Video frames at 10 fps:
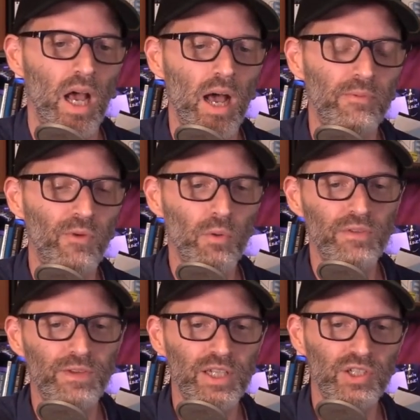Uh, before we
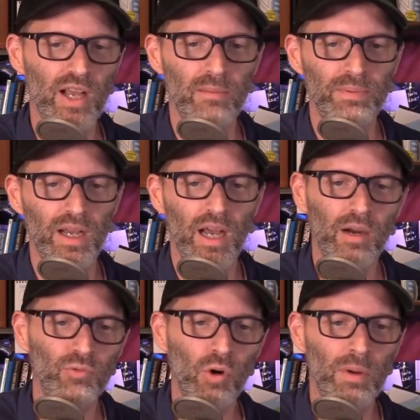finish up,
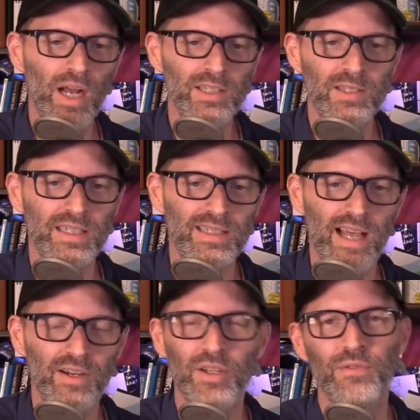uh, Robots
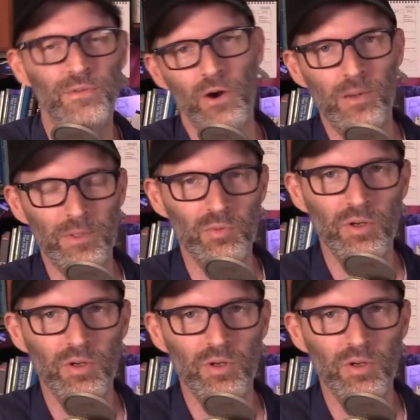Down on the Farm